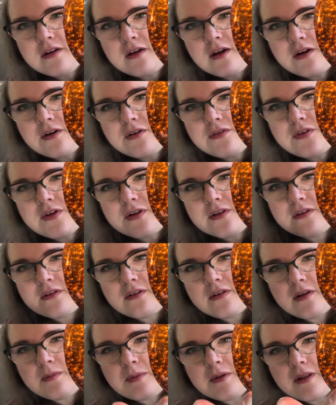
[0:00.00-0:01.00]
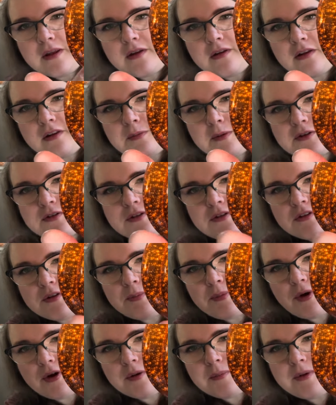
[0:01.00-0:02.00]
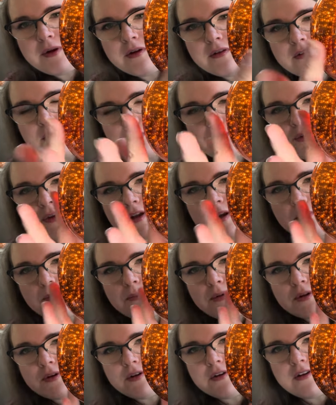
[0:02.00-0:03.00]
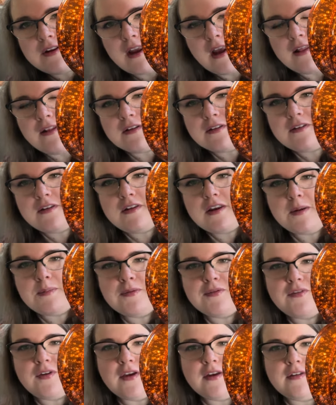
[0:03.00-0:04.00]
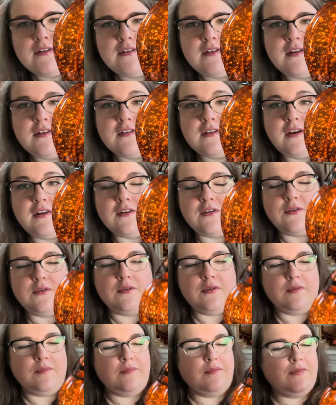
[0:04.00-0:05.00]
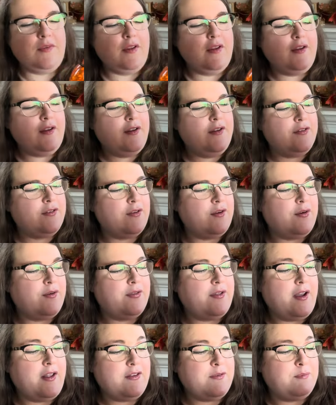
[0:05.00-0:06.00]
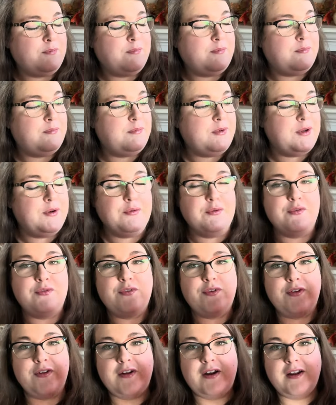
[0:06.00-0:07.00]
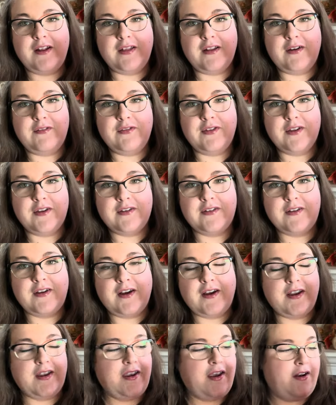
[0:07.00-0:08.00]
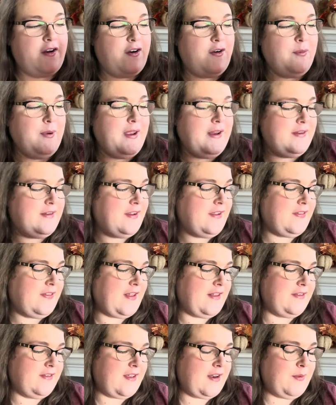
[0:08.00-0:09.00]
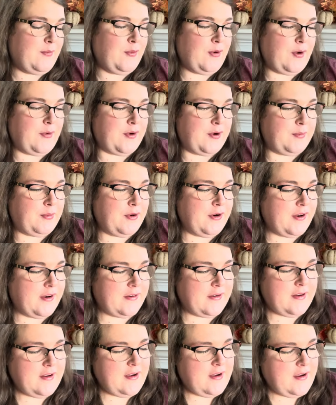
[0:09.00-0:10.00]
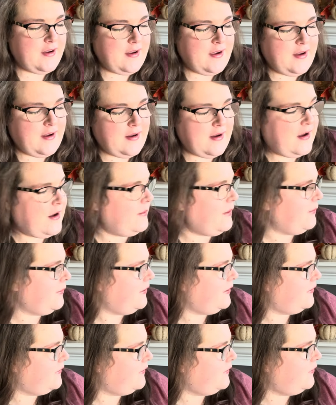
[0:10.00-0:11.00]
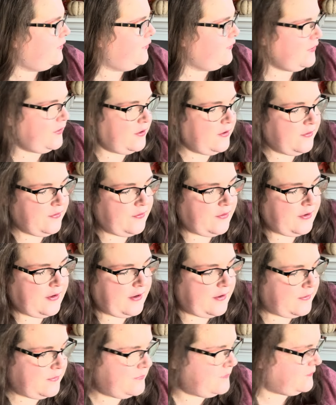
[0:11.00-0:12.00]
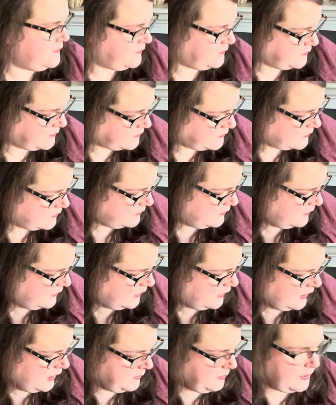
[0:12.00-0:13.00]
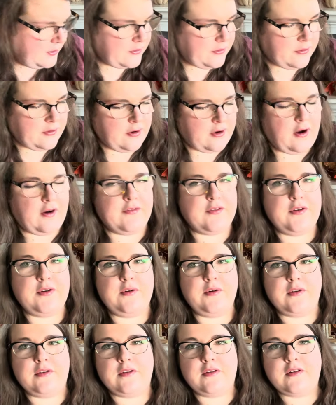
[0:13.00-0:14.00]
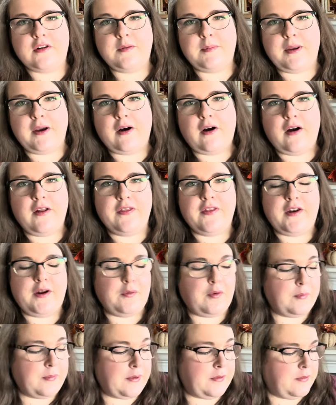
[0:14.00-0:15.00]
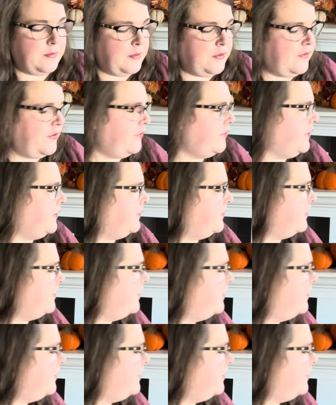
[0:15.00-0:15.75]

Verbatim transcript: I don't know if you can see, but like, especially near the bottom here, it's almost like a blurred galaxy type effect. It's kind of cool. So that's beautiful. I love this. I cannot wait to get that set up where I want to put it. Um, I'm going to sit it over here for now. I'm going to turn it off too, because it's going to be hot and then I won't be able to move it around.